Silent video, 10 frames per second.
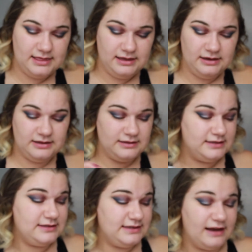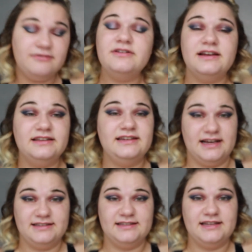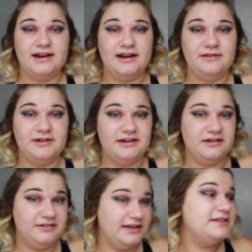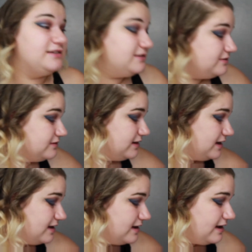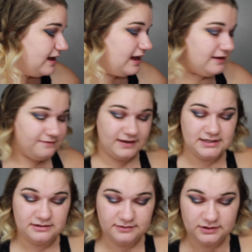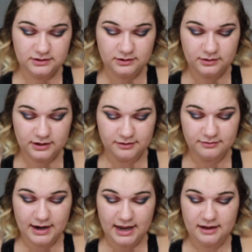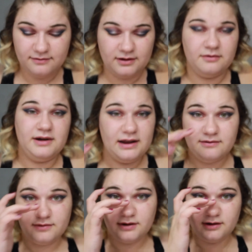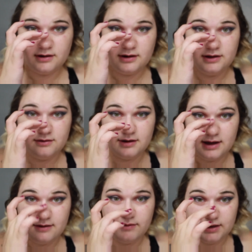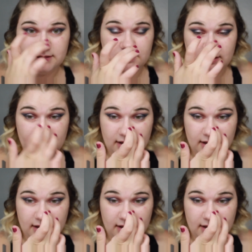it's definitely necessary when going to a festival or a rave or whatever you have it,